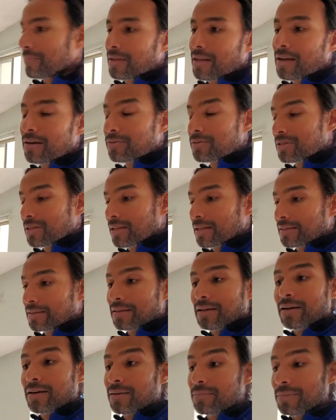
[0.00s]
I was like,
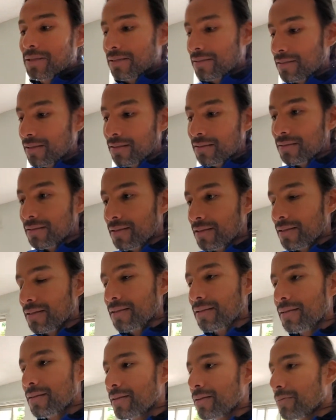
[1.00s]
no, I'm not selling it,
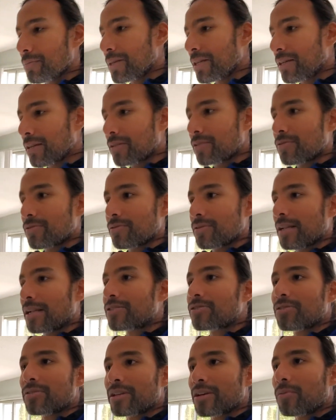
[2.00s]
because
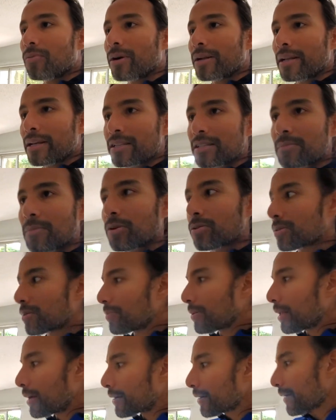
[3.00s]
that's only a 1x
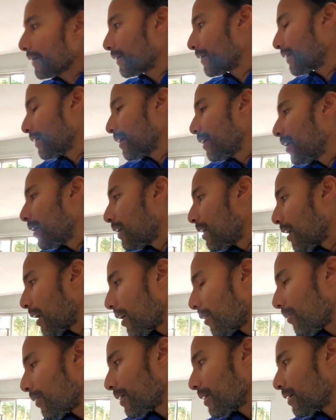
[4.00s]
multiplier. I
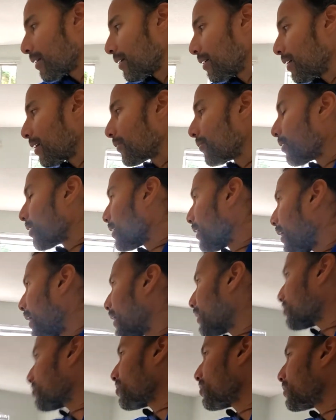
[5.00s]
wanna
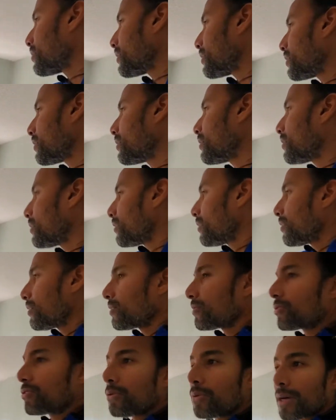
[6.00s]
actually
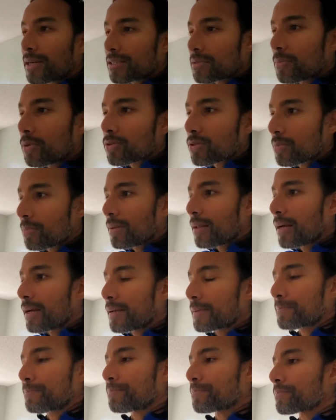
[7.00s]
2x multiply.
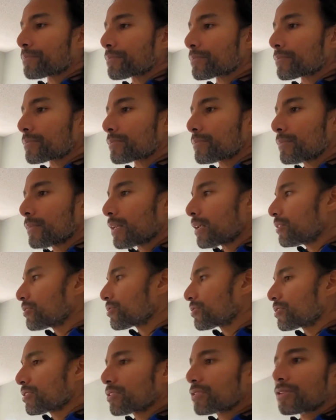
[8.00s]
So
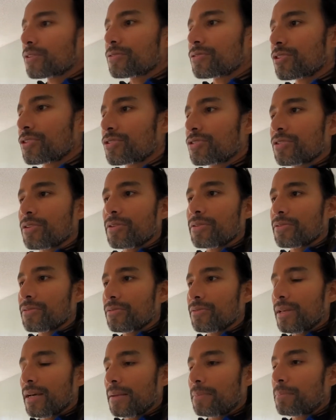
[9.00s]
it just goes to show you
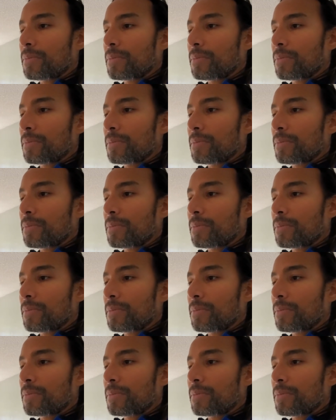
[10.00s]
that